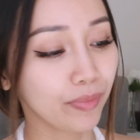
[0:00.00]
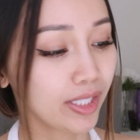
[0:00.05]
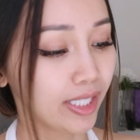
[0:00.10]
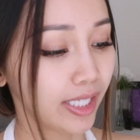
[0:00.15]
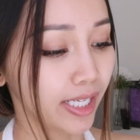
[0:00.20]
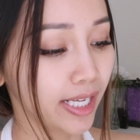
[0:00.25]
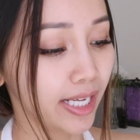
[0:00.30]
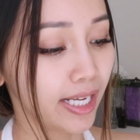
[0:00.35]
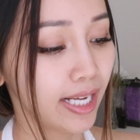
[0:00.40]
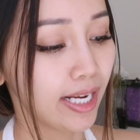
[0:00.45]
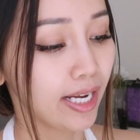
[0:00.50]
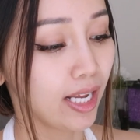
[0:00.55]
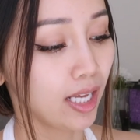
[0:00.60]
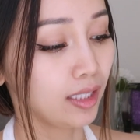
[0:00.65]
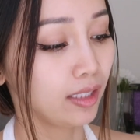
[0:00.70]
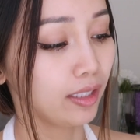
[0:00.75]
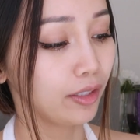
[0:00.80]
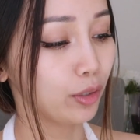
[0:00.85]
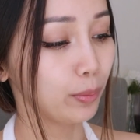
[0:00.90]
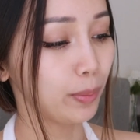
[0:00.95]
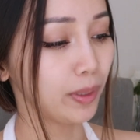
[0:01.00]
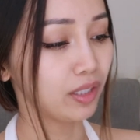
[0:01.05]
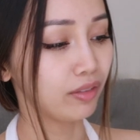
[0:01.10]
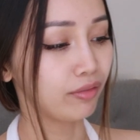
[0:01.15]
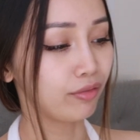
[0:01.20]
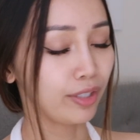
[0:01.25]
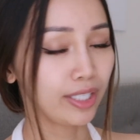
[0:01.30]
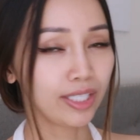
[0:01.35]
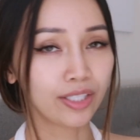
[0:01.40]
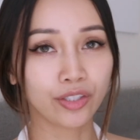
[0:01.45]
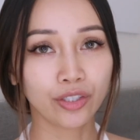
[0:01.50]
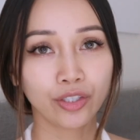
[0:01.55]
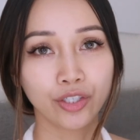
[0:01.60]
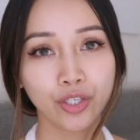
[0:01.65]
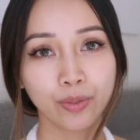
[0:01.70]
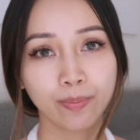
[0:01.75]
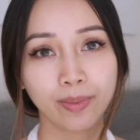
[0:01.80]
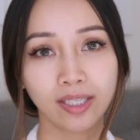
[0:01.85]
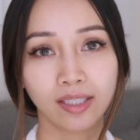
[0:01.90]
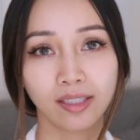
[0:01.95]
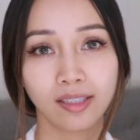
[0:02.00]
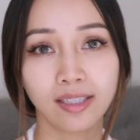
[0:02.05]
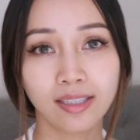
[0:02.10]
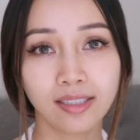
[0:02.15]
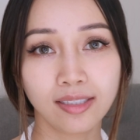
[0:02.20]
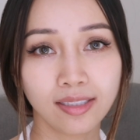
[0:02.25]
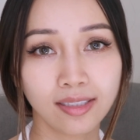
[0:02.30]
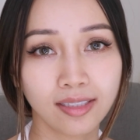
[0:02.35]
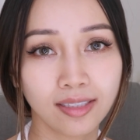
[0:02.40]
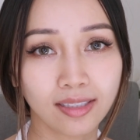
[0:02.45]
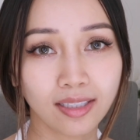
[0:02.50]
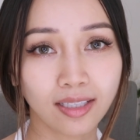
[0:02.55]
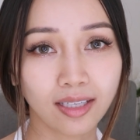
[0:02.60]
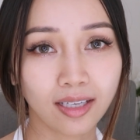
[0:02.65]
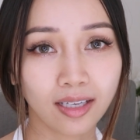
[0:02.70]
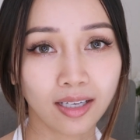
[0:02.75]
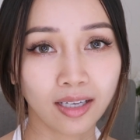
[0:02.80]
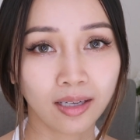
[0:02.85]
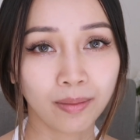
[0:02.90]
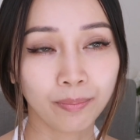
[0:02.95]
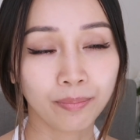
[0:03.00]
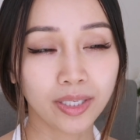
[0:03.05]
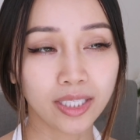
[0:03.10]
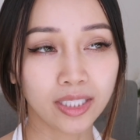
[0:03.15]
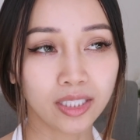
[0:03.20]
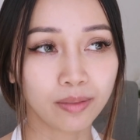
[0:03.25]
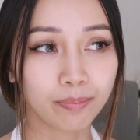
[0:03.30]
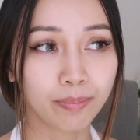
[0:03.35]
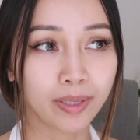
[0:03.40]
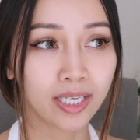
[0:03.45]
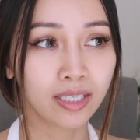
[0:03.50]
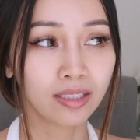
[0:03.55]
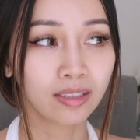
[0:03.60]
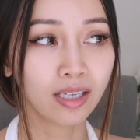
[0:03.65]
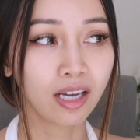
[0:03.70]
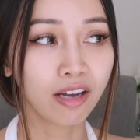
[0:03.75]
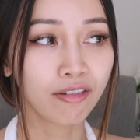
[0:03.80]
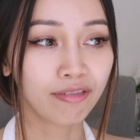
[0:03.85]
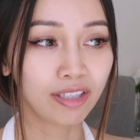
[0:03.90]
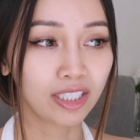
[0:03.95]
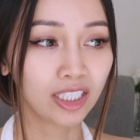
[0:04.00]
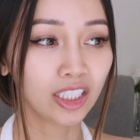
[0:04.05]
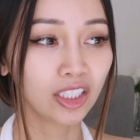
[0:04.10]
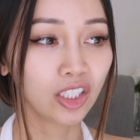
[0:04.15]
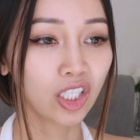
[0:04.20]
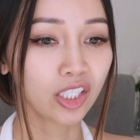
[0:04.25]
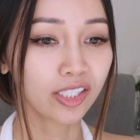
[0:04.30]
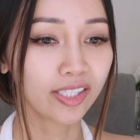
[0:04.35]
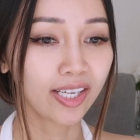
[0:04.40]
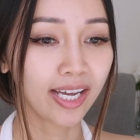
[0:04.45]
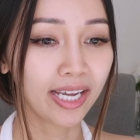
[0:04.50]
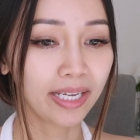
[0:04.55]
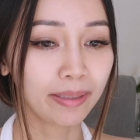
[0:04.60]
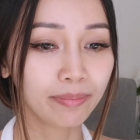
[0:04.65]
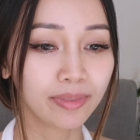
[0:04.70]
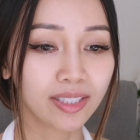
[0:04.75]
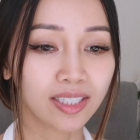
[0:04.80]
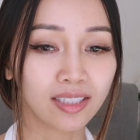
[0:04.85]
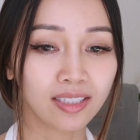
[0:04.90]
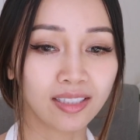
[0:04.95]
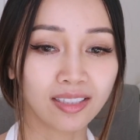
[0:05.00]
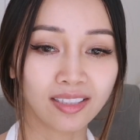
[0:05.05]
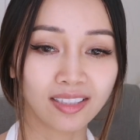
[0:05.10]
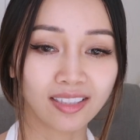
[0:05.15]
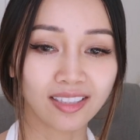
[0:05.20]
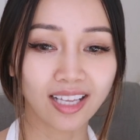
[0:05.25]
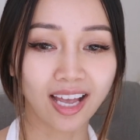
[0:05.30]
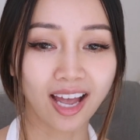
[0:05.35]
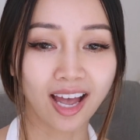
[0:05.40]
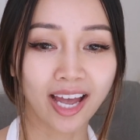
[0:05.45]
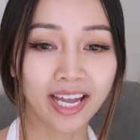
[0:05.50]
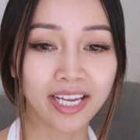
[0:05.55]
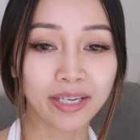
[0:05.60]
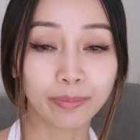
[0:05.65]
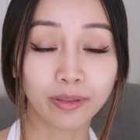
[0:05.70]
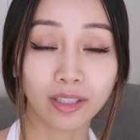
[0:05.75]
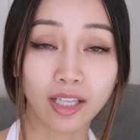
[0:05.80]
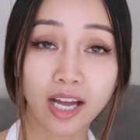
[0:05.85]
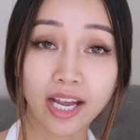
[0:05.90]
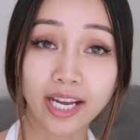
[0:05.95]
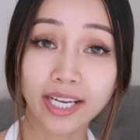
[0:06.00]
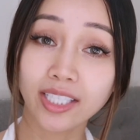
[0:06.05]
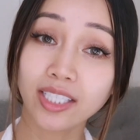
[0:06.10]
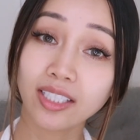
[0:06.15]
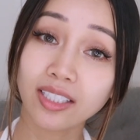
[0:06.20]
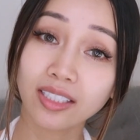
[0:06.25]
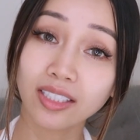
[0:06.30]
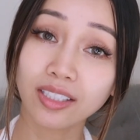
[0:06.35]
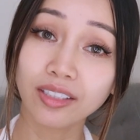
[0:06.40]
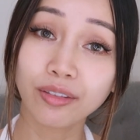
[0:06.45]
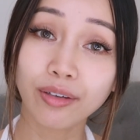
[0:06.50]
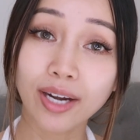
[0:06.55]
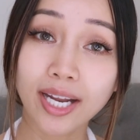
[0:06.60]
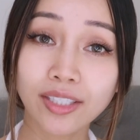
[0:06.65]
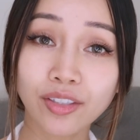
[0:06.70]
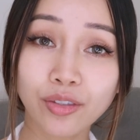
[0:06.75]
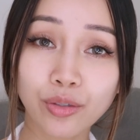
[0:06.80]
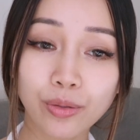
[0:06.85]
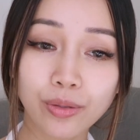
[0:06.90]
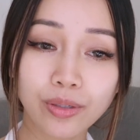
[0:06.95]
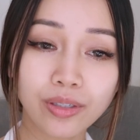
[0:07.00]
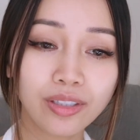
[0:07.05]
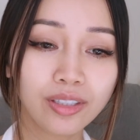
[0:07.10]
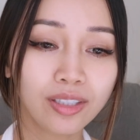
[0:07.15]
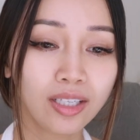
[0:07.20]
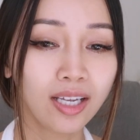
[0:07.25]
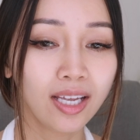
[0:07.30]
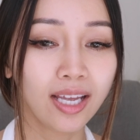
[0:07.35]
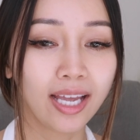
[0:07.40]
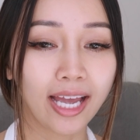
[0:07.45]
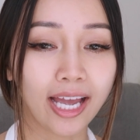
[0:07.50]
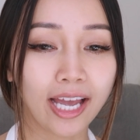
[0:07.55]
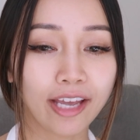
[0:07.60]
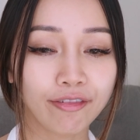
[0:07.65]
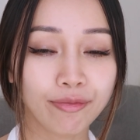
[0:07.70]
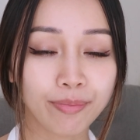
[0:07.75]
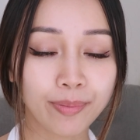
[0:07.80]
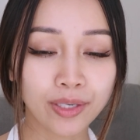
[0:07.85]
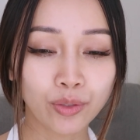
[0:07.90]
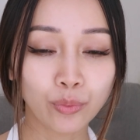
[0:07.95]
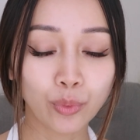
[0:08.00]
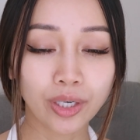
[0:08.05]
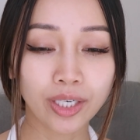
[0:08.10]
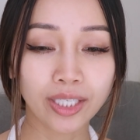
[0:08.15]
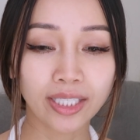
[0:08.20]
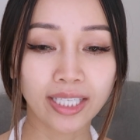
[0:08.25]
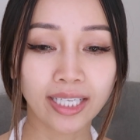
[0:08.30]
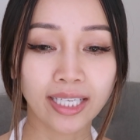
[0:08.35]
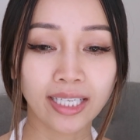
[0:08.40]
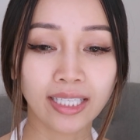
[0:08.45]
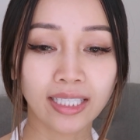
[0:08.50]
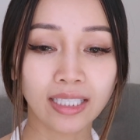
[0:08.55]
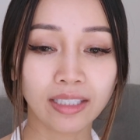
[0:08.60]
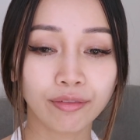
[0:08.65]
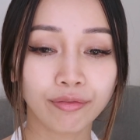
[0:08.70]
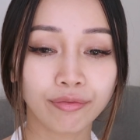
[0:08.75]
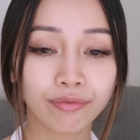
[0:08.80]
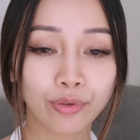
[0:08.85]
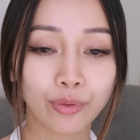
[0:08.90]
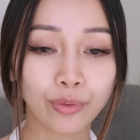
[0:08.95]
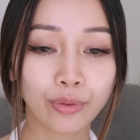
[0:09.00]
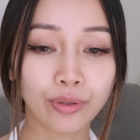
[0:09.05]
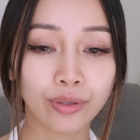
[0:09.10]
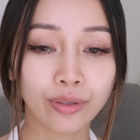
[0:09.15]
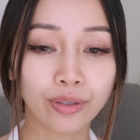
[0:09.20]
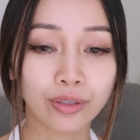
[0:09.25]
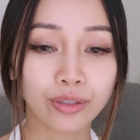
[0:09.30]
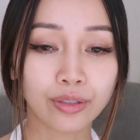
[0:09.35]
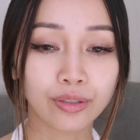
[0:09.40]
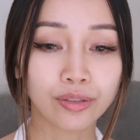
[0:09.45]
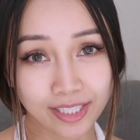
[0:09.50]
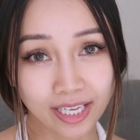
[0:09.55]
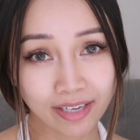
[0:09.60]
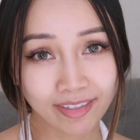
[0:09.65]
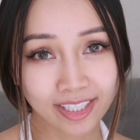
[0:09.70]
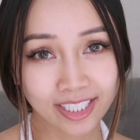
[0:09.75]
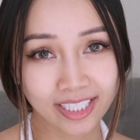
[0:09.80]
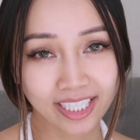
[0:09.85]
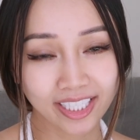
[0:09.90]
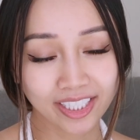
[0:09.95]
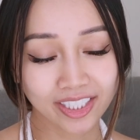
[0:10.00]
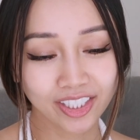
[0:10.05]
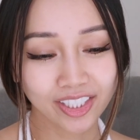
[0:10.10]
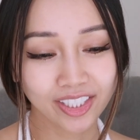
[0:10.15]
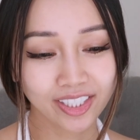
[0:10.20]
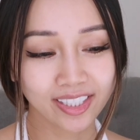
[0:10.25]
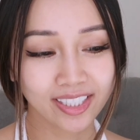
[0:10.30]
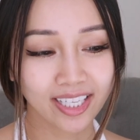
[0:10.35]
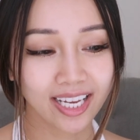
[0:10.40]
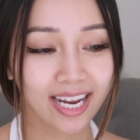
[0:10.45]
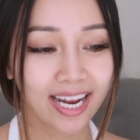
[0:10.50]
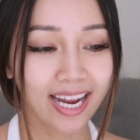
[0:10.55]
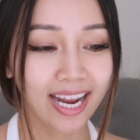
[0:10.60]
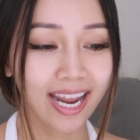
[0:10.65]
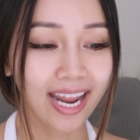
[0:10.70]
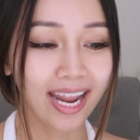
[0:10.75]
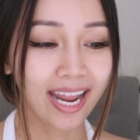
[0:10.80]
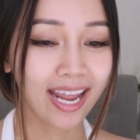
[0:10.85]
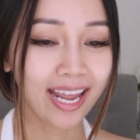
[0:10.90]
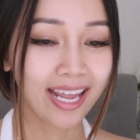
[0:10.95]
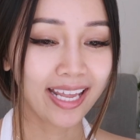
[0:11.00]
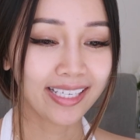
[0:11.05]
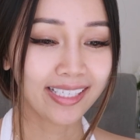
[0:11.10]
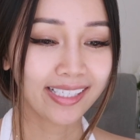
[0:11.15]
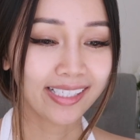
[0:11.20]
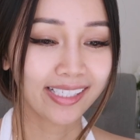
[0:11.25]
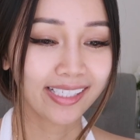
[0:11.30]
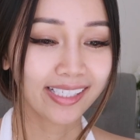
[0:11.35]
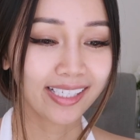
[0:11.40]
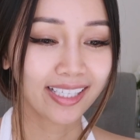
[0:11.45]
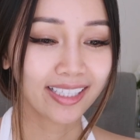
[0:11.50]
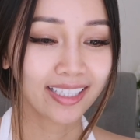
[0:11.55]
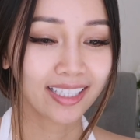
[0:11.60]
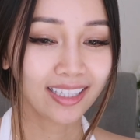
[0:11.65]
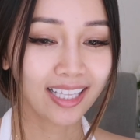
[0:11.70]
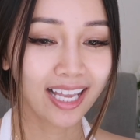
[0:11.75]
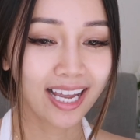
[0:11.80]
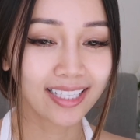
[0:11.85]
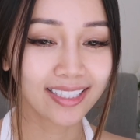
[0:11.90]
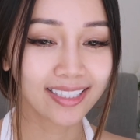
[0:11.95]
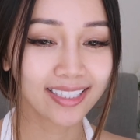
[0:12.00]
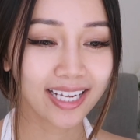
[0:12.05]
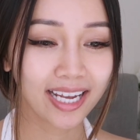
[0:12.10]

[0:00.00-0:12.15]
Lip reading: did a little bit of research because it's been a very long time since I applied to grad school. I've been working for 7 years, and the last